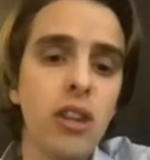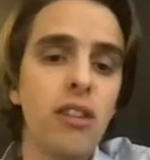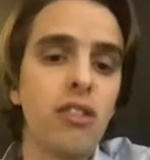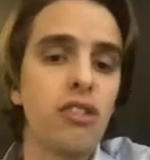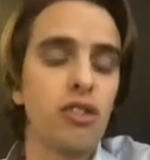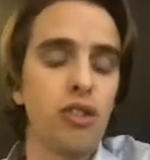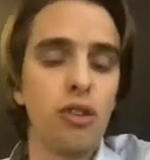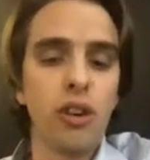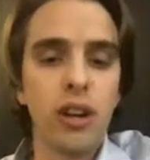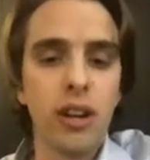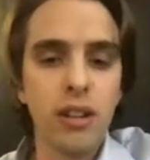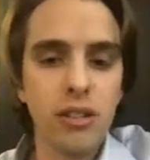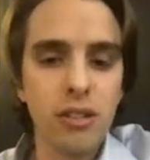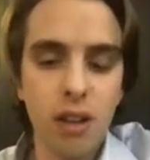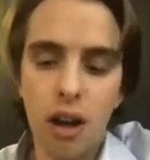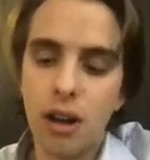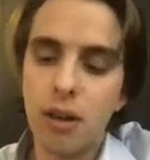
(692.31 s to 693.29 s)
the
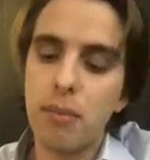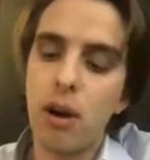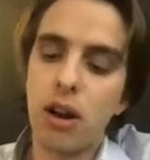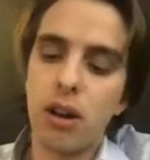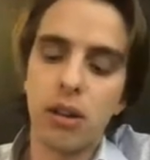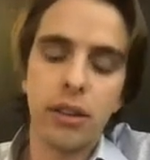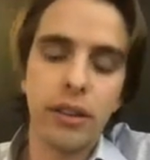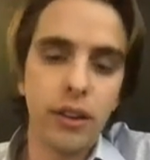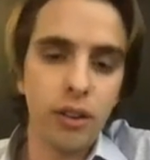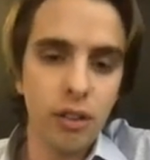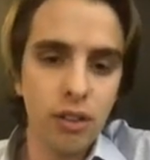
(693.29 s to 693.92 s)
Zirkonzahn Modellier